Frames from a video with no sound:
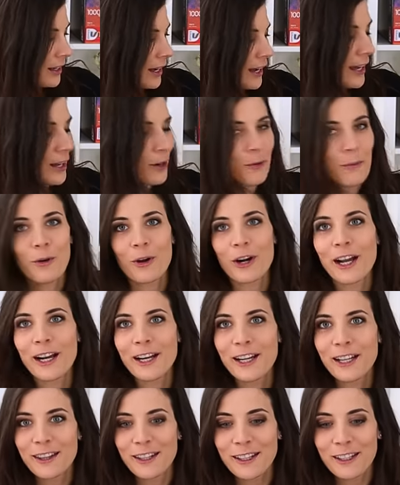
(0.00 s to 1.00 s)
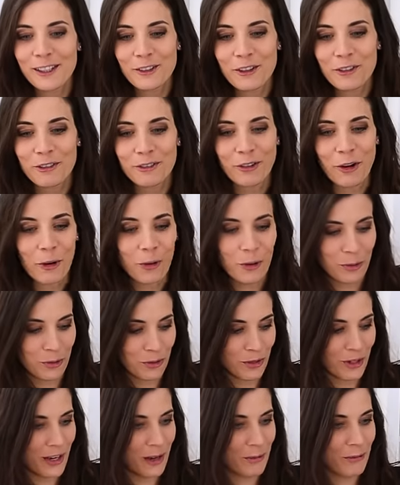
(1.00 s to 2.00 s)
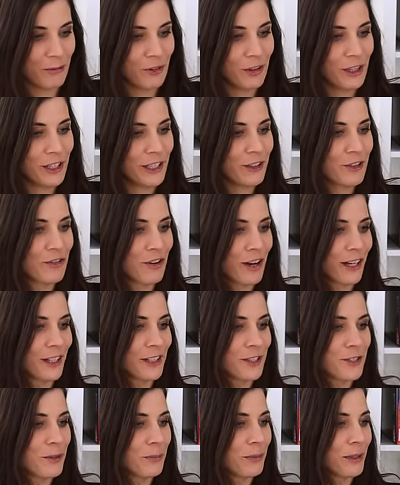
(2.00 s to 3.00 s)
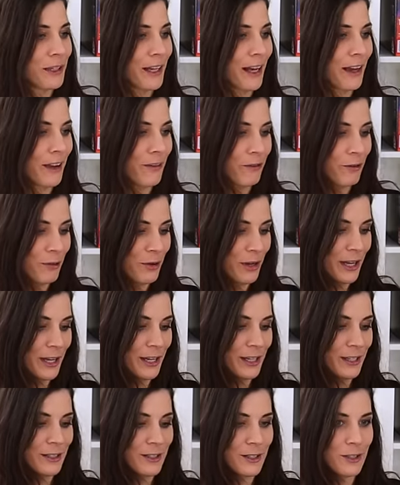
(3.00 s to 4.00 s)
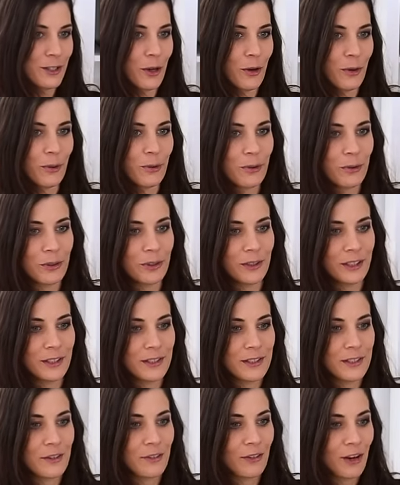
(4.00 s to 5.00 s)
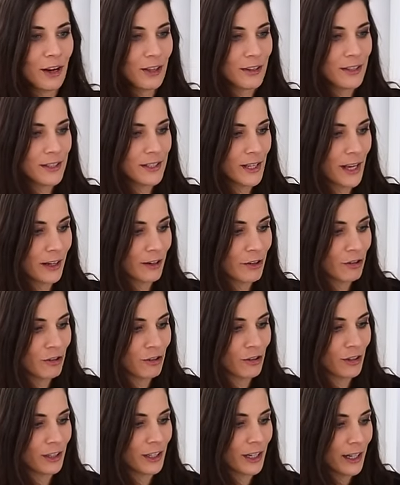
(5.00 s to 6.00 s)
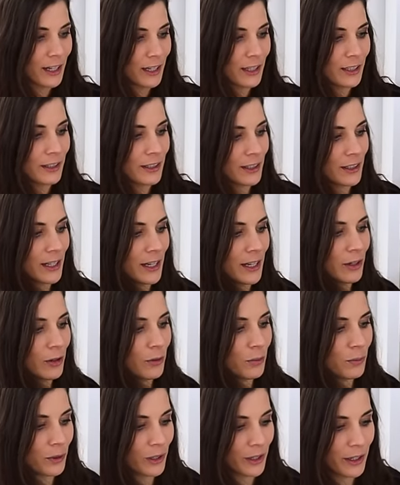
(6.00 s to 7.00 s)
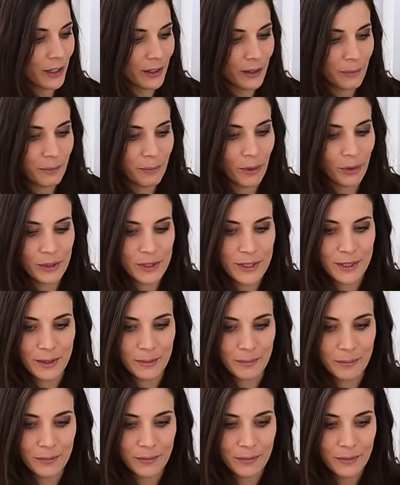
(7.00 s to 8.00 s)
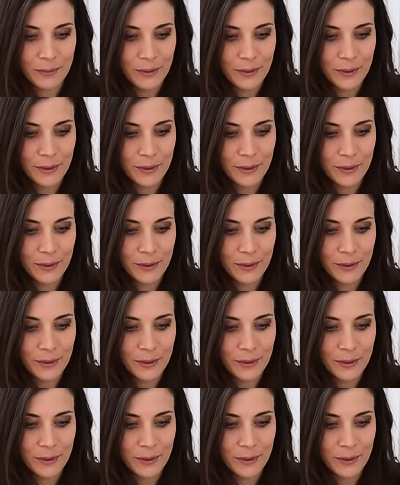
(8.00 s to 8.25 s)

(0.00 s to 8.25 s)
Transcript: I don't want anything to fall. I'm really trying to be careful here. So this grass section here, the yellow one at the bottom,